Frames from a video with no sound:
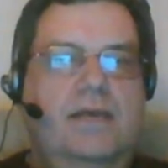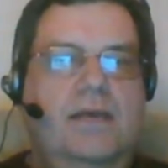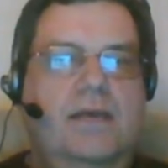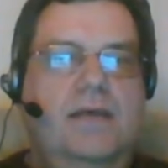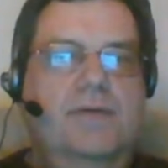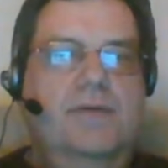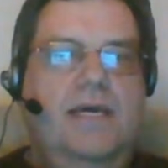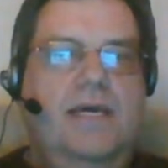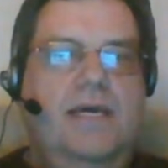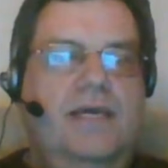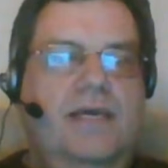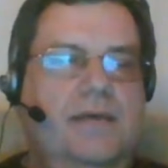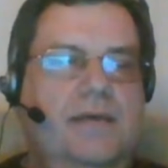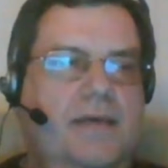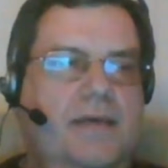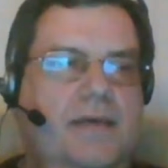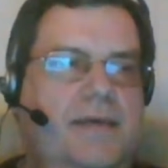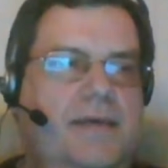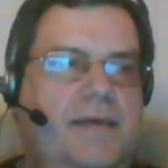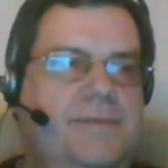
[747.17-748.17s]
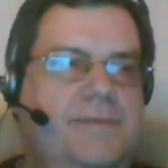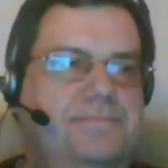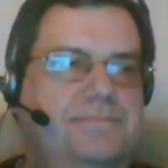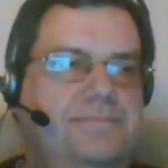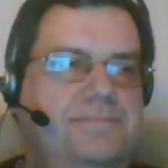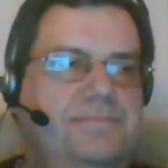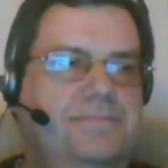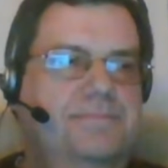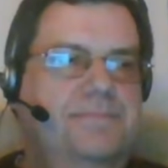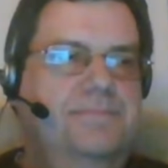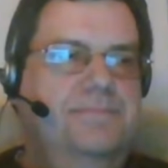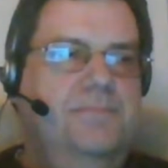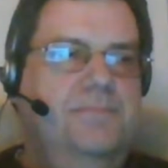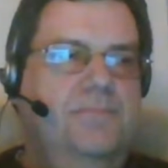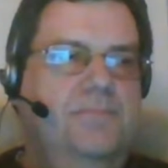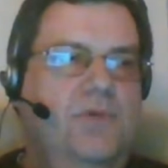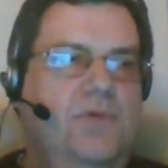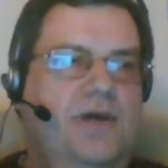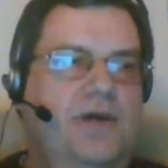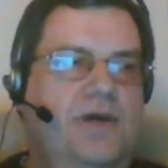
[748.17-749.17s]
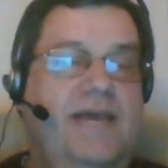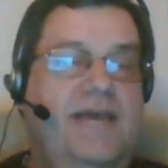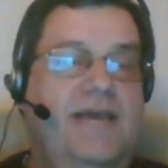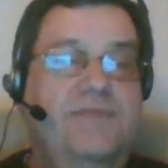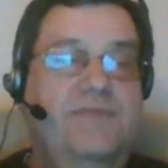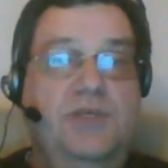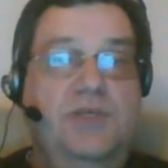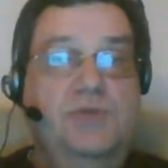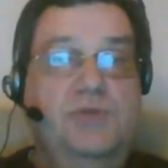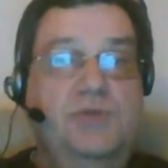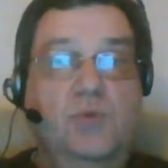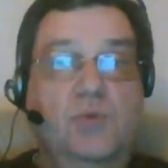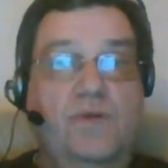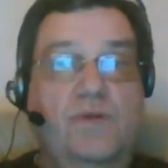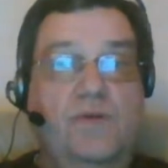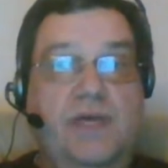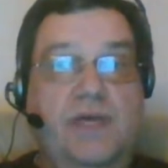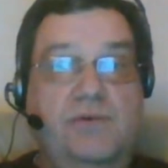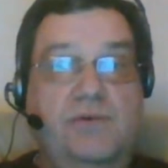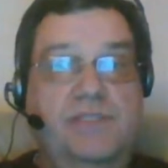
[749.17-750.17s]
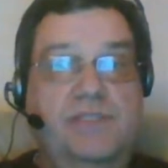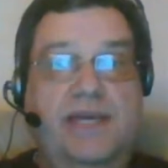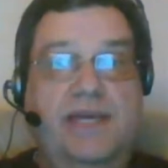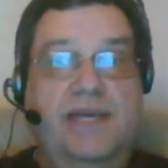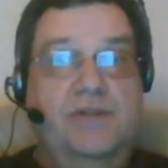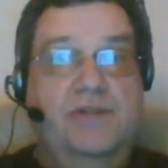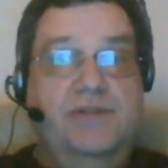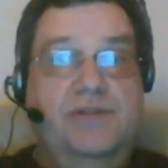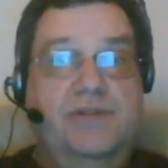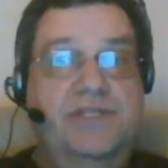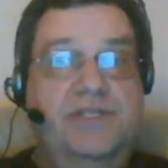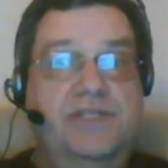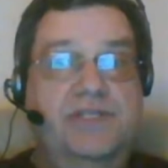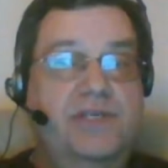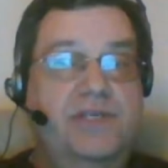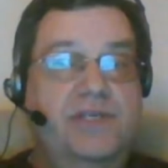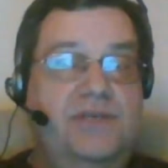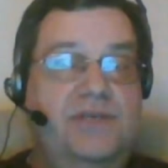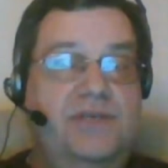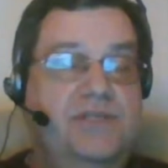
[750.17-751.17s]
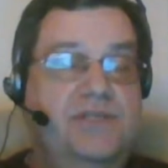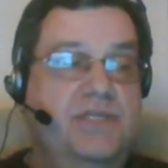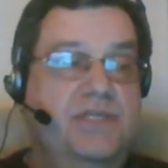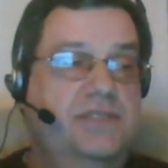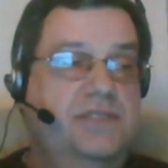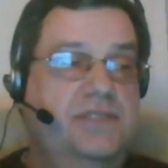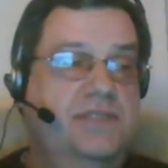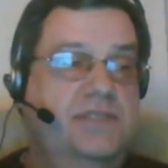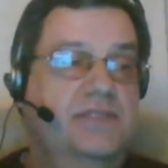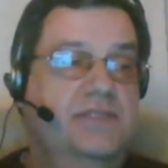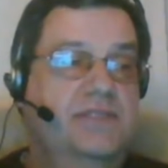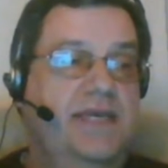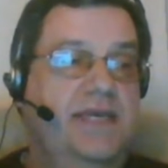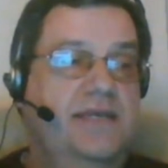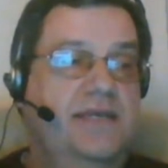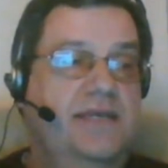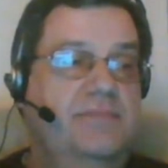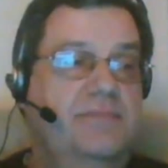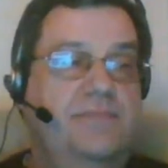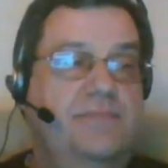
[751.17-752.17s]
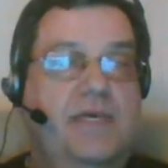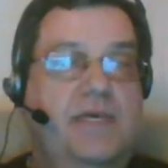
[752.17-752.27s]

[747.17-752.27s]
Okay. Um, well, I haven't used all of those technologies that you just said.